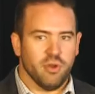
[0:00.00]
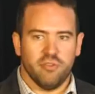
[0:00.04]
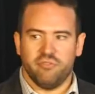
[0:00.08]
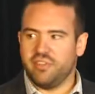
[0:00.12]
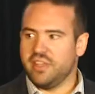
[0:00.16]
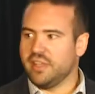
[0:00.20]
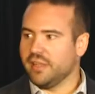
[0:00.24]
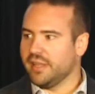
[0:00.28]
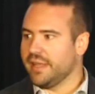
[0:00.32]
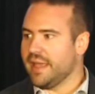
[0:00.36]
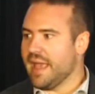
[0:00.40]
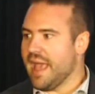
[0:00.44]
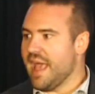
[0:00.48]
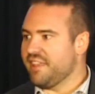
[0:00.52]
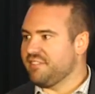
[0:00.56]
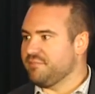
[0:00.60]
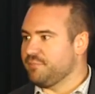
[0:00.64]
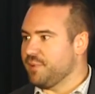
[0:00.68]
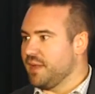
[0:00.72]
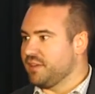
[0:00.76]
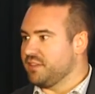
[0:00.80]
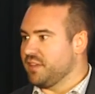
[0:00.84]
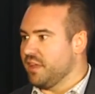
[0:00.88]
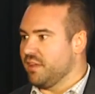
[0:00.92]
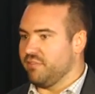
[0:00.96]
revealing
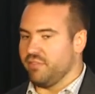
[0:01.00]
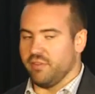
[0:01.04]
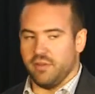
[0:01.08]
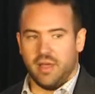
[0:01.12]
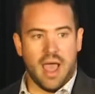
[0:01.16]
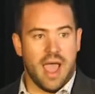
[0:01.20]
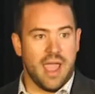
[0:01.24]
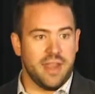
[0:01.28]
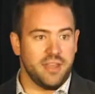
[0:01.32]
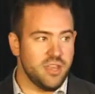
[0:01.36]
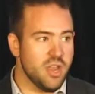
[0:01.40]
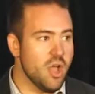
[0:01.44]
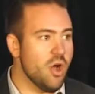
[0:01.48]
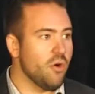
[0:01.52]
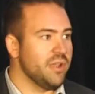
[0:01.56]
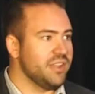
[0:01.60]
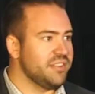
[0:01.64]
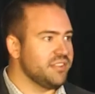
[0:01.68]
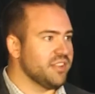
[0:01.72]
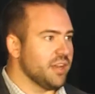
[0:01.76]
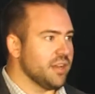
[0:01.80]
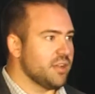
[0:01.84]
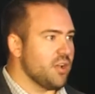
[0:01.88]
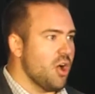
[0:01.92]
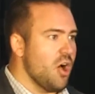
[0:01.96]
aspect of, I know
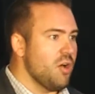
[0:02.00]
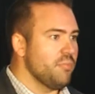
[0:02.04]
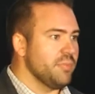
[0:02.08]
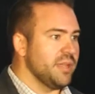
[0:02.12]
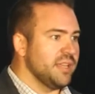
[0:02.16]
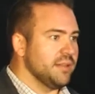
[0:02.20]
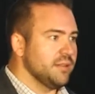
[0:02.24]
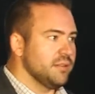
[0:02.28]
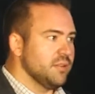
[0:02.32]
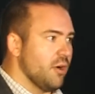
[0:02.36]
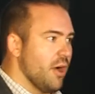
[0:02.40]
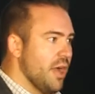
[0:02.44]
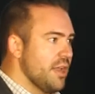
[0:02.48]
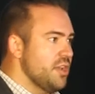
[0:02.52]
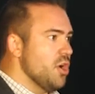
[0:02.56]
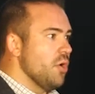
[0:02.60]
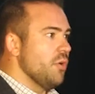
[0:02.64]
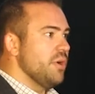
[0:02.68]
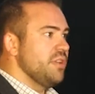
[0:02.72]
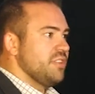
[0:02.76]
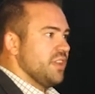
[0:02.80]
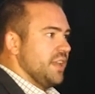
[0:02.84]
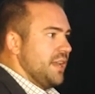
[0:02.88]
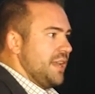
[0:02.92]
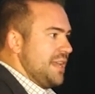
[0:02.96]
he's going to call me, or I know
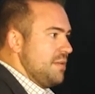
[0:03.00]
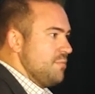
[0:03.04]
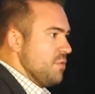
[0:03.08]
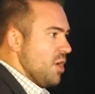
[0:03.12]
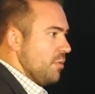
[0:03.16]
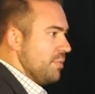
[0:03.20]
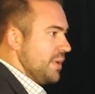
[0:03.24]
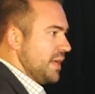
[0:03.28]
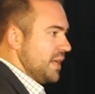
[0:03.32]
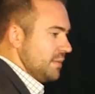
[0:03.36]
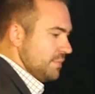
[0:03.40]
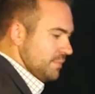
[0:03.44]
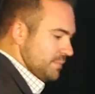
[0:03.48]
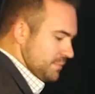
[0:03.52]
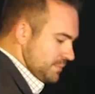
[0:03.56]
he's going to email me.